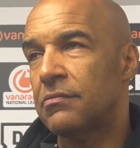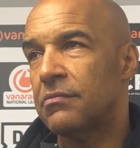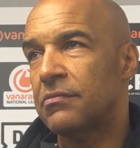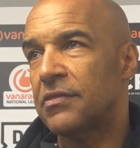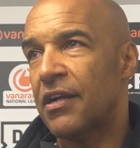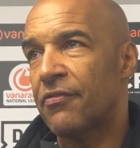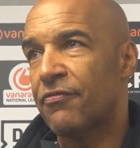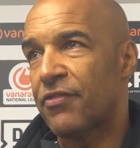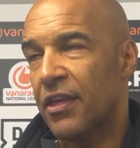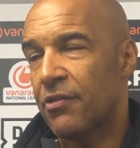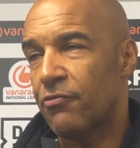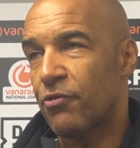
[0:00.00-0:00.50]

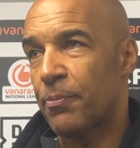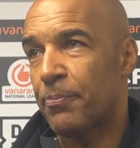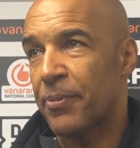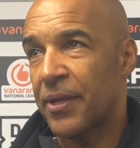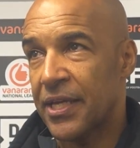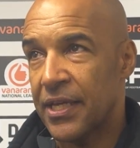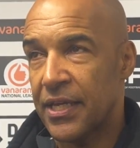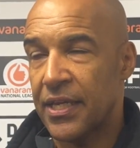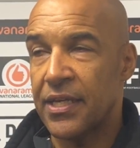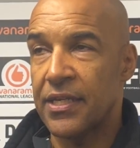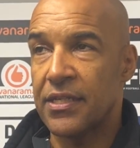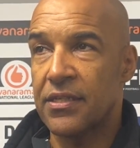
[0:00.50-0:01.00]
if they
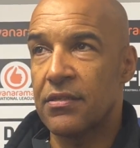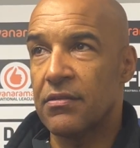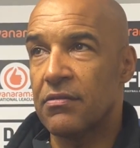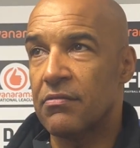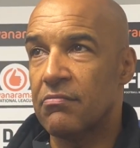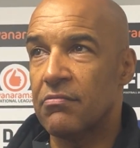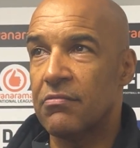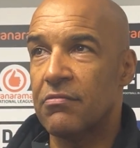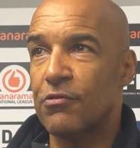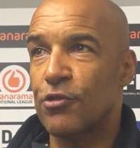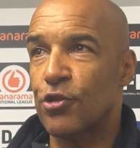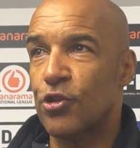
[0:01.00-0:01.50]
repeated
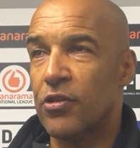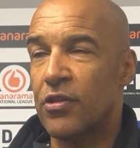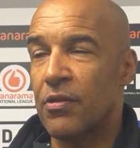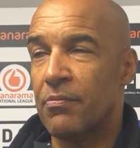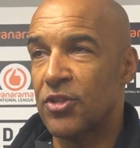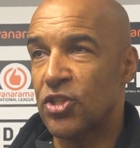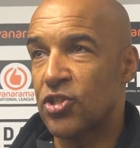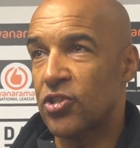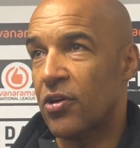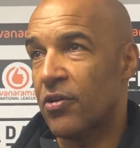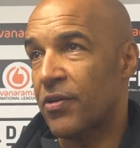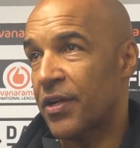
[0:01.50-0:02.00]
the
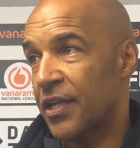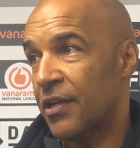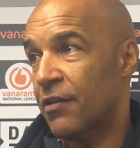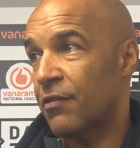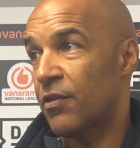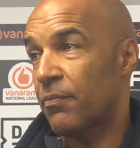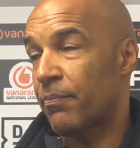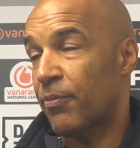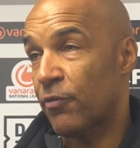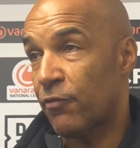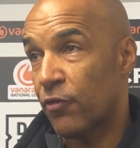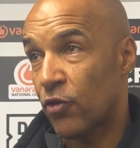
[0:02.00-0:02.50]
majority of the
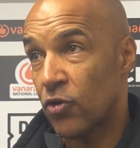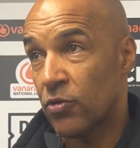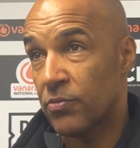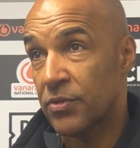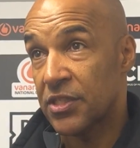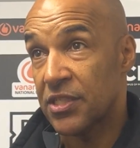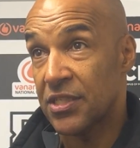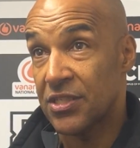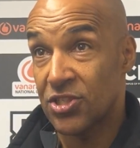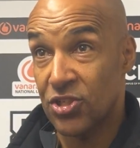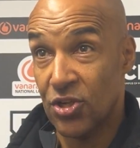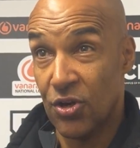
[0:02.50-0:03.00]

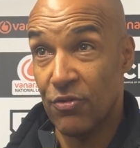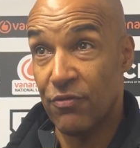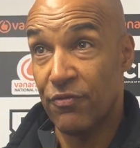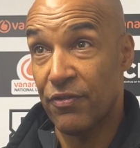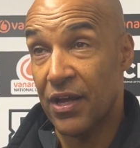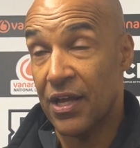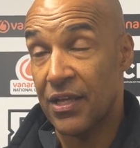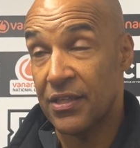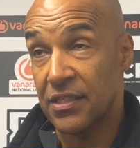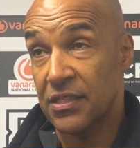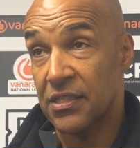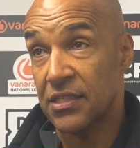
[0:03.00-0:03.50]
performances so
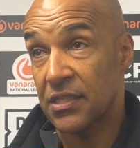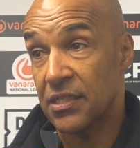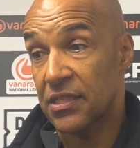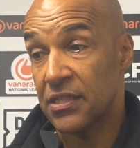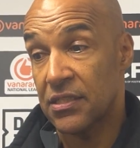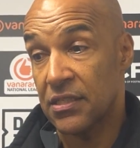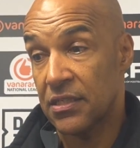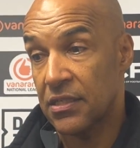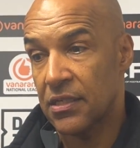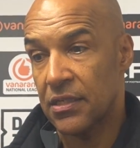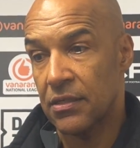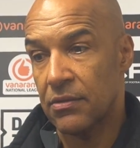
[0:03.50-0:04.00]
far this
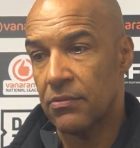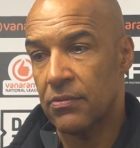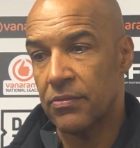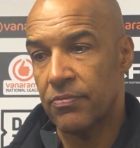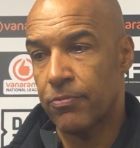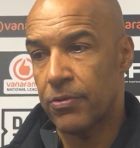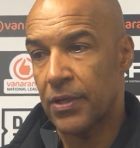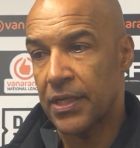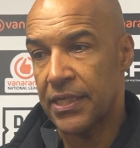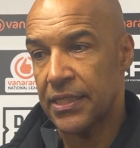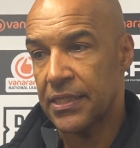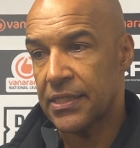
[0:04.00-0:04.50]
season, that
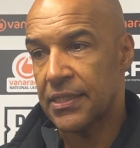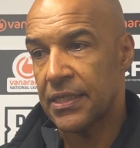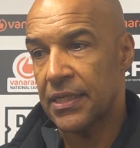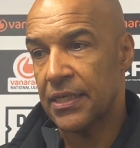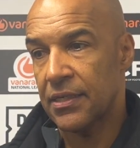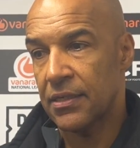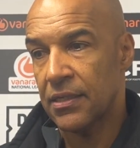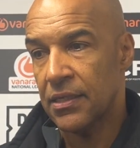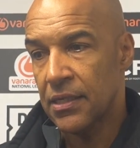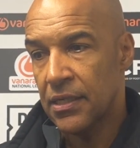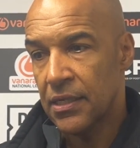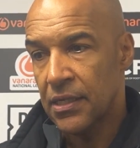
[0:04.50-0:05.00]

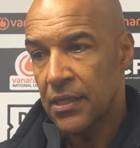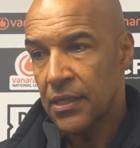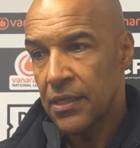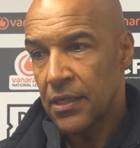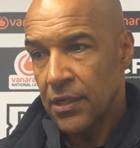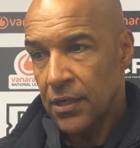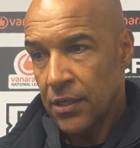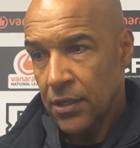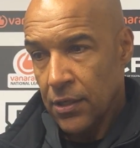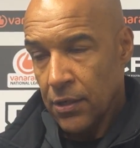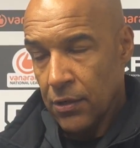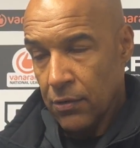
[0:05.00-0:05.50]

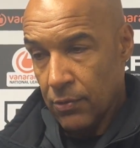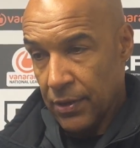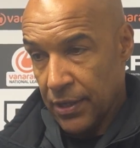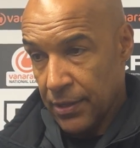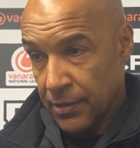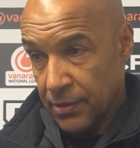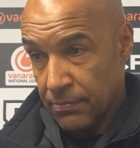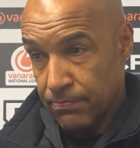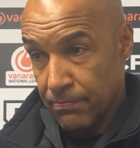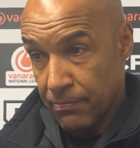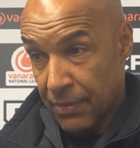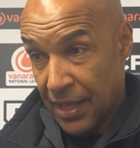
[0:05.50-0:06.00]

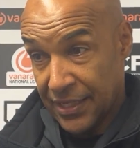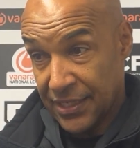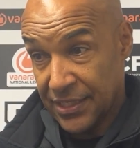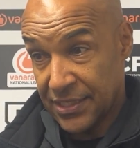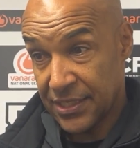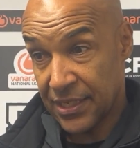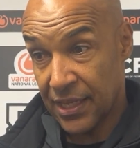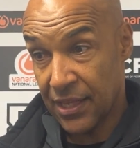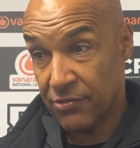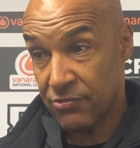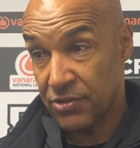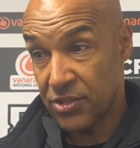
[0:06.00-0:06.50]
we managed to
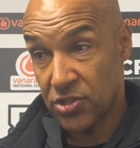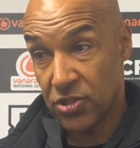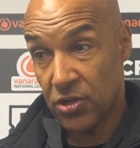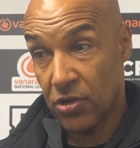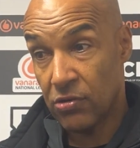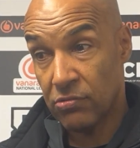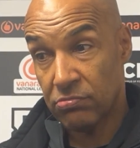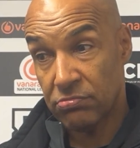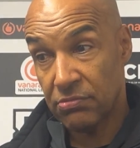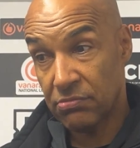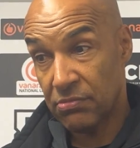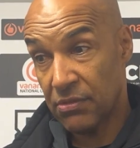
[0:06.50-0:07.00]
get the
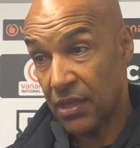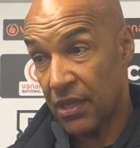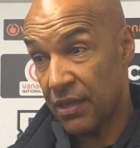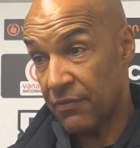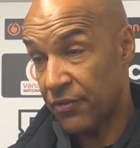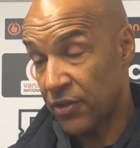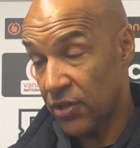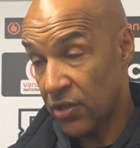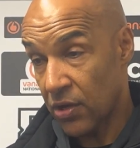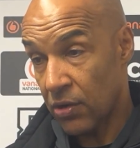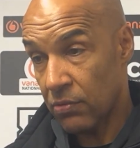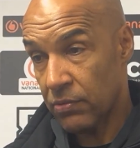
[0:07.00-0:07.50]
result,
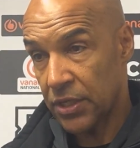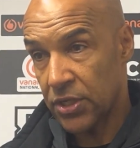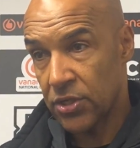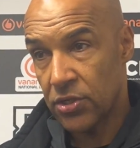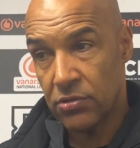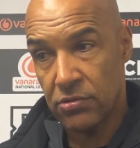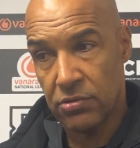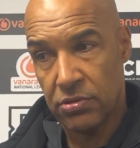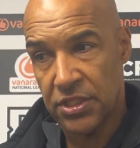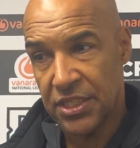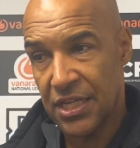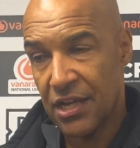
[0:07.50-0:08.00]
even though we
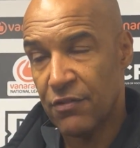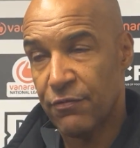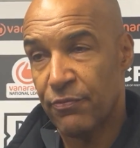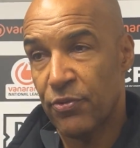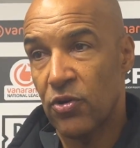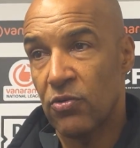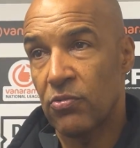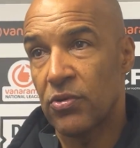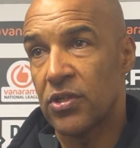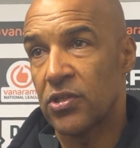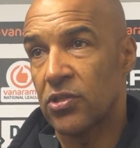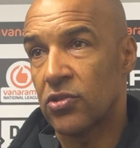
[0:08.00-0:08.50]
knew
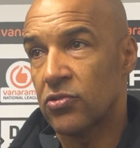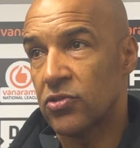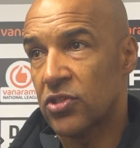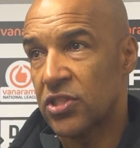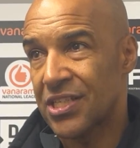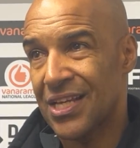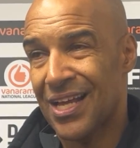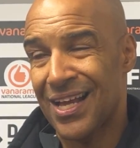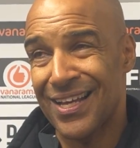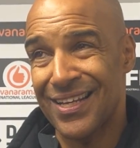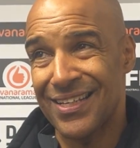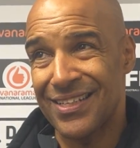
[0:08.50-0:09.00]
Southport were a good
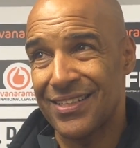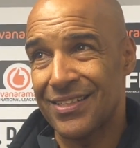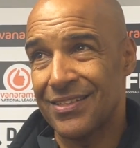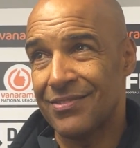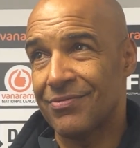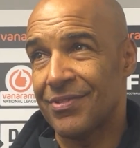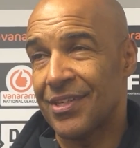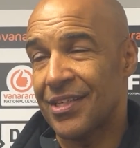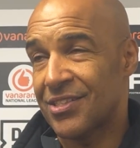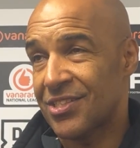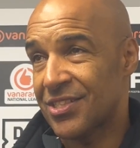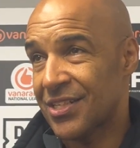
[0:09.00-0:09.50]
side and
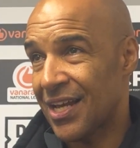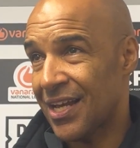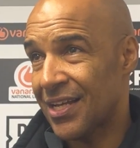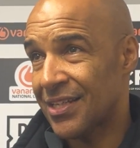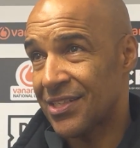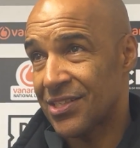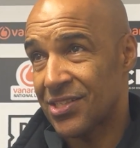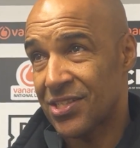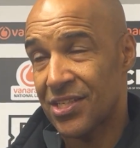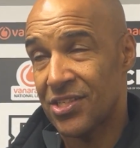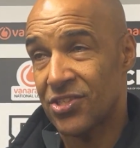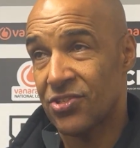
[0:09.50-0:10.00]
they'd started the
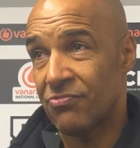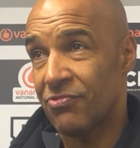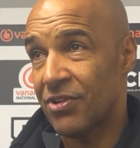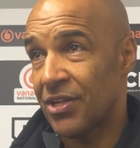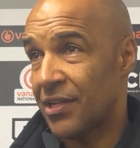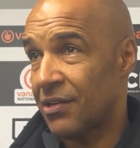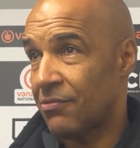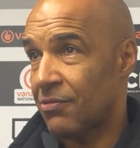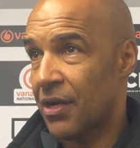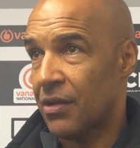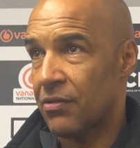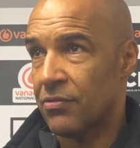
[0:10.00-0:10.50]
season really
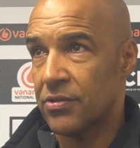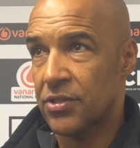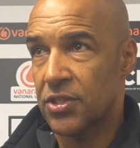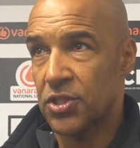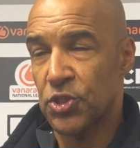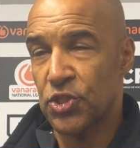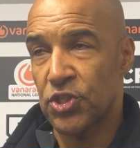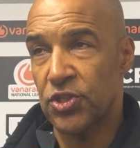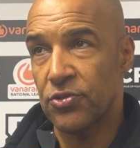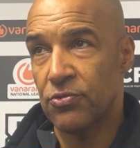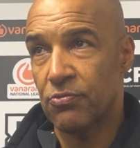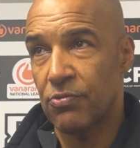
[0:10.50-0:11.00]
well with the
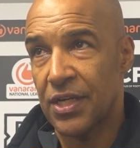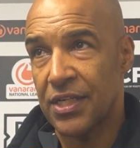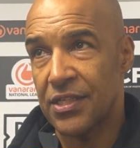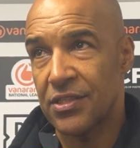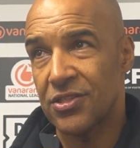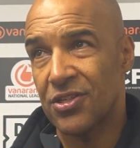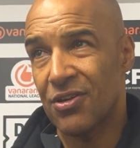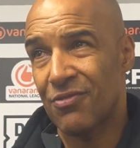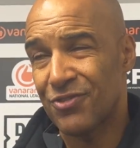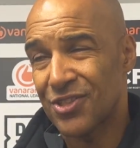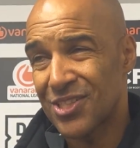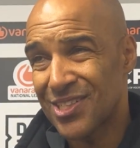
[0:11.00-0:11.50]
2 wins.
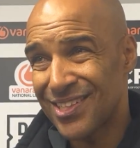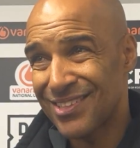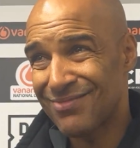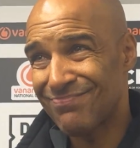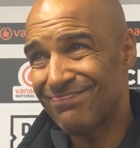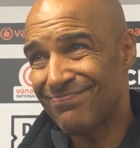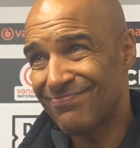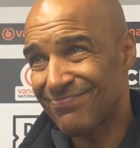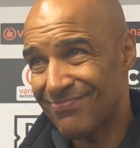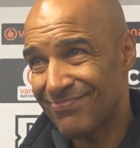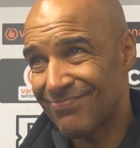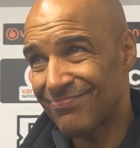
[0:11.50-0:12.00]
Obviously,
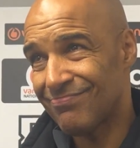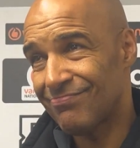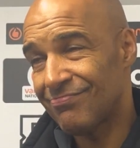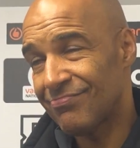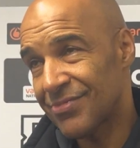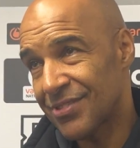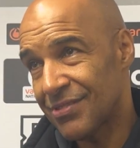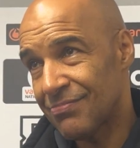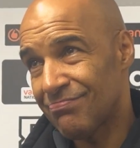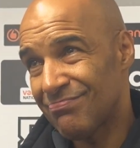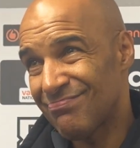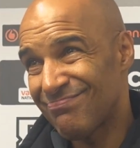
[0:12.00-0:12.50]

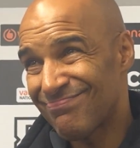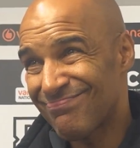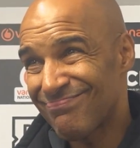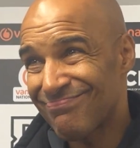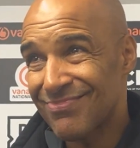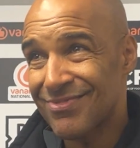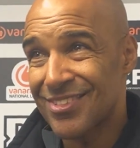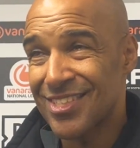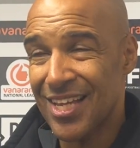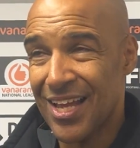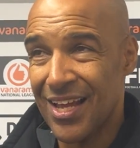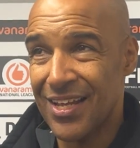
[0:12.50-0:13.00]

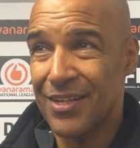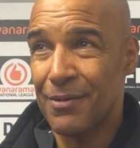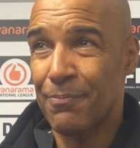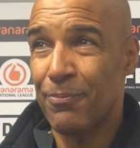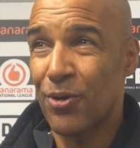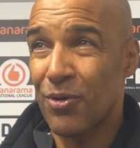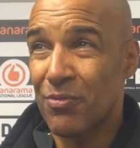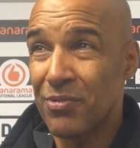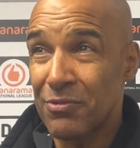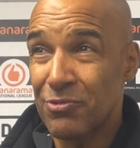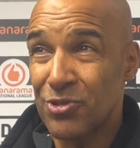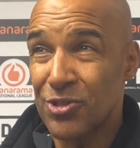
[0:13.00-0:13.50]
Saturday
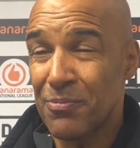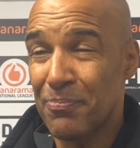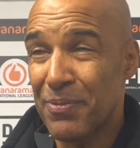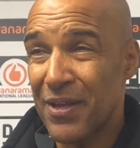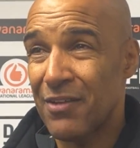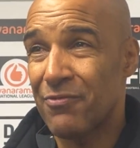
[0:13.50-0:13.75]
probably was a bit